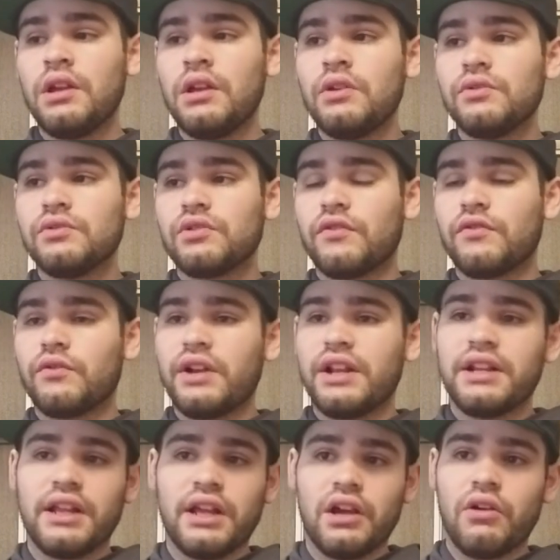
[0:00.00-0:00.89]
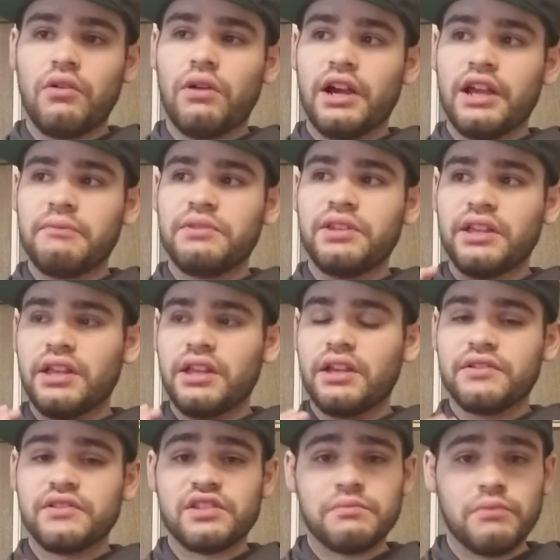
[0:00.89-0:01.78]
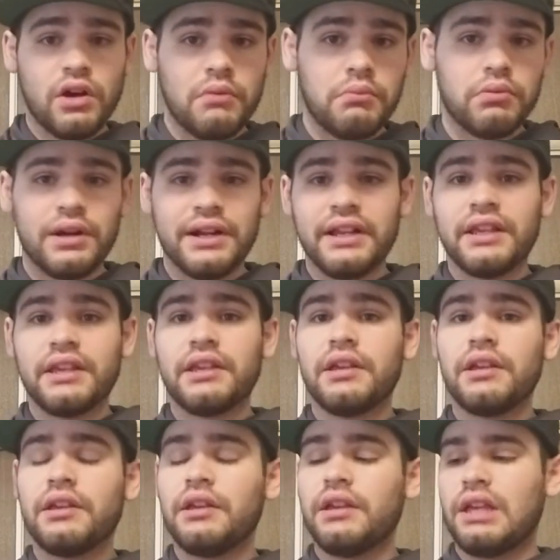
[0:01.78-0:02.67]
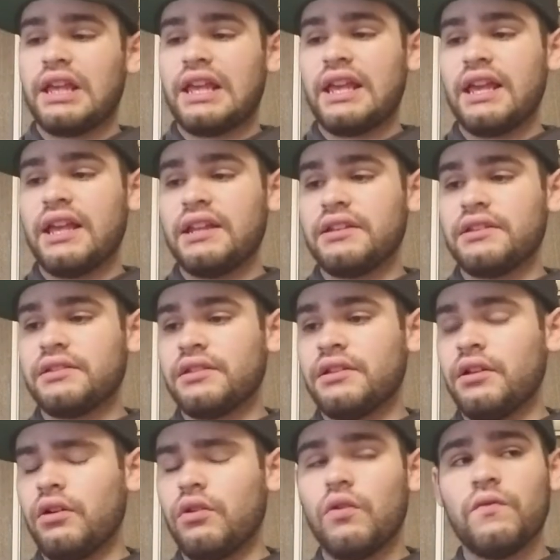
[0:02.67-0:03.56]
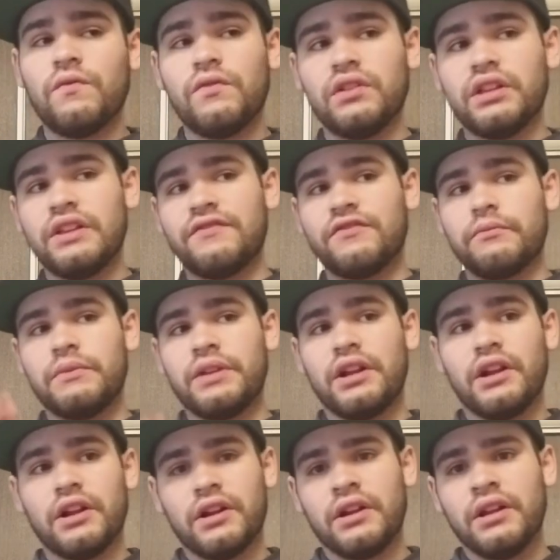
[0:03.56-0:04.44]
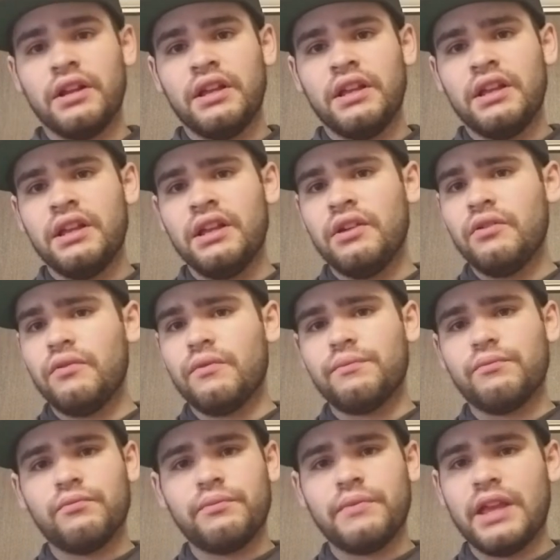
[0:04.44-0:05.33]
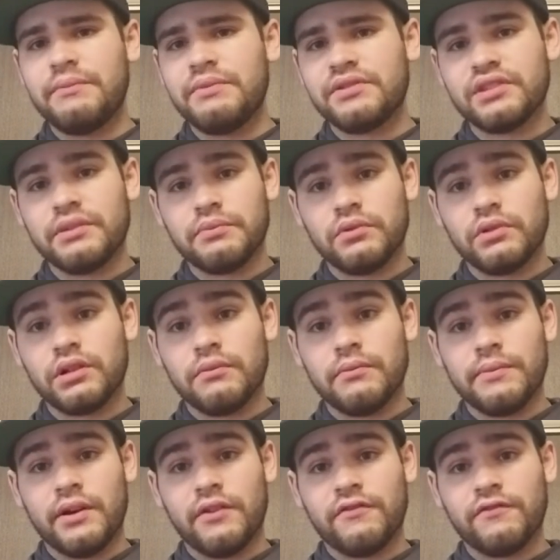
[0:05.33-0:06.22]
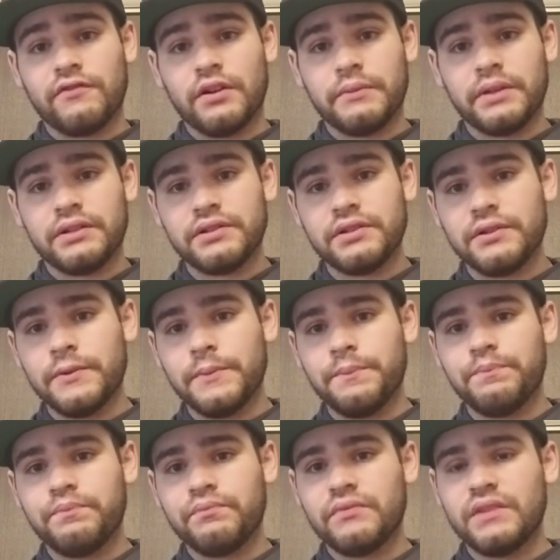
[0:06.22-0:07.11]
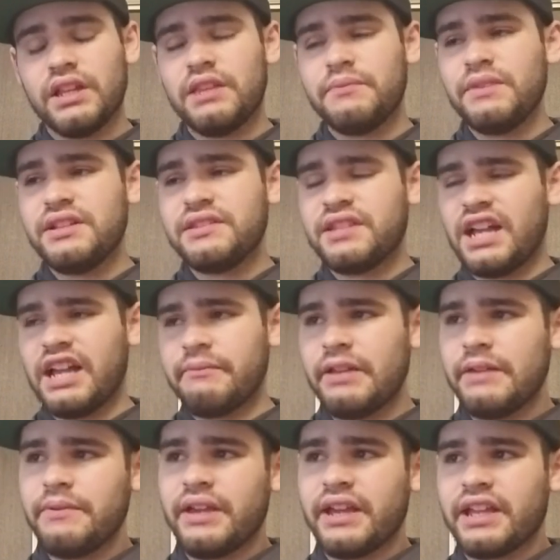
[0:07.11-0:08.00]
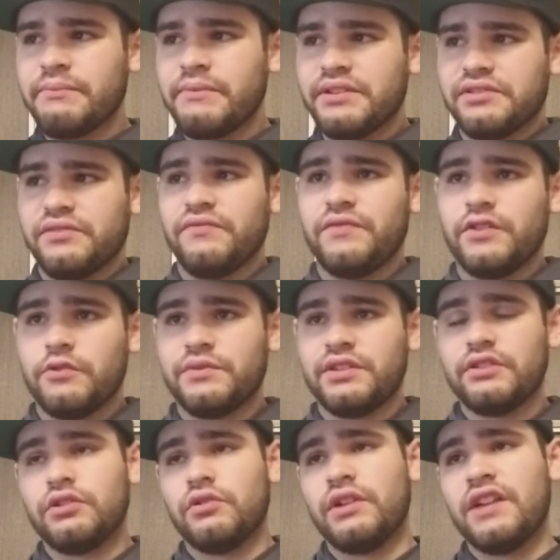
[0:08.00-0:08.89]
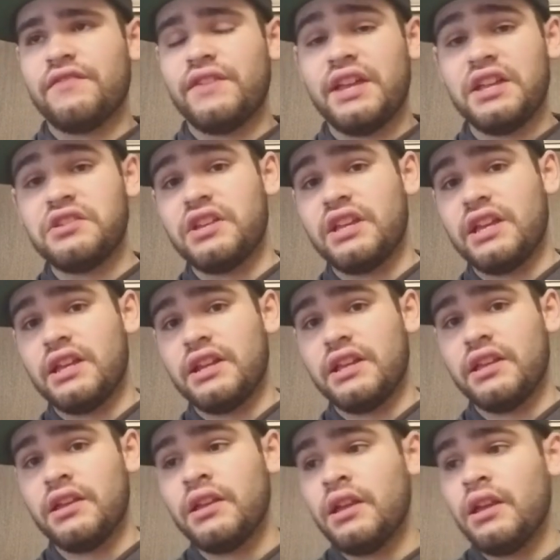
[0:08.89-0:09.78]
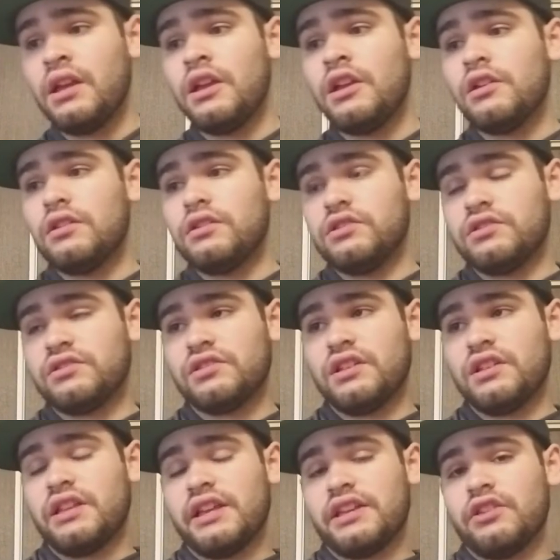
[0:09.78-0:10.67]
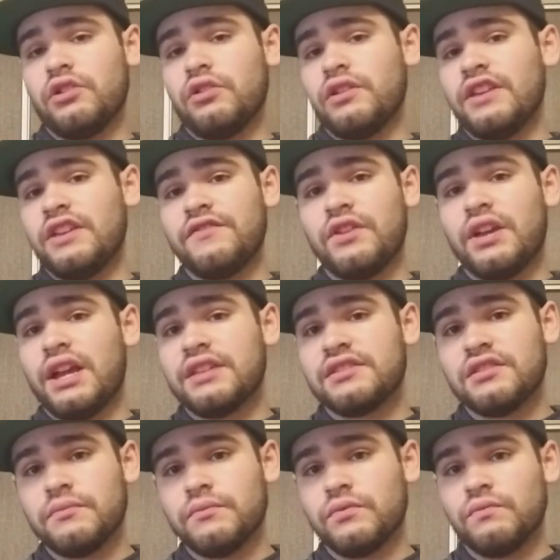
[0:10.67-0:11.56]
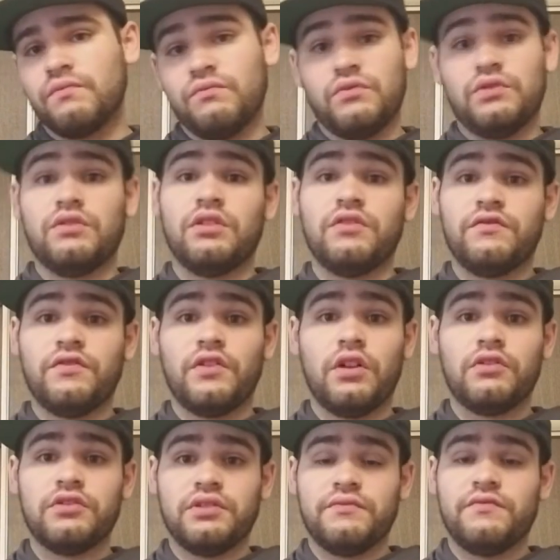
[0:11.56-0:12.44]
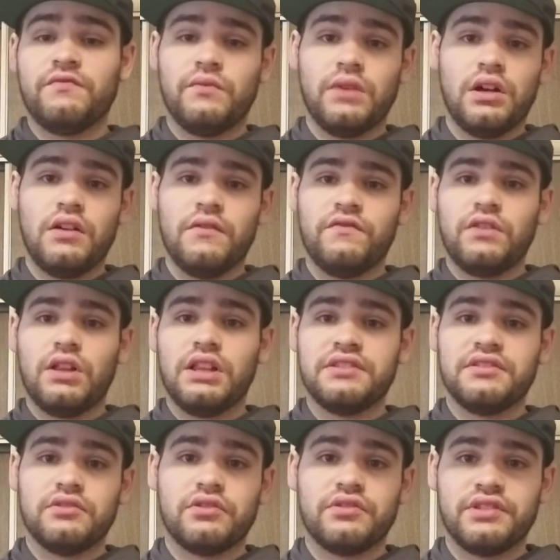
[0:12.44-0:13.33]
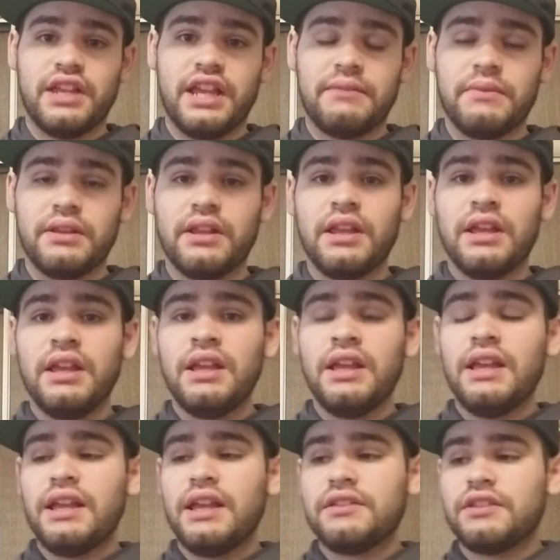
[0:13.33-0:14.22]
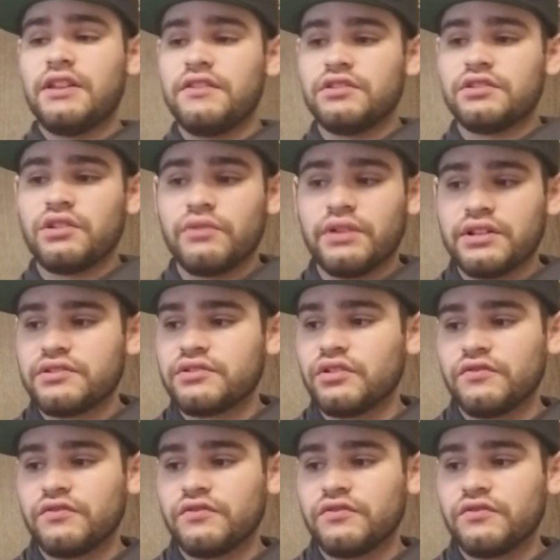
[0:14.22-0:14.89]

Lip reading: So for right now, I'm taking a small break, and hopefully from there, maybe something will come about from it. In the meantime, maybe I can make some films that don't have AJ in it, just to, like, you know, give you guys some flawless entertainment and so on and so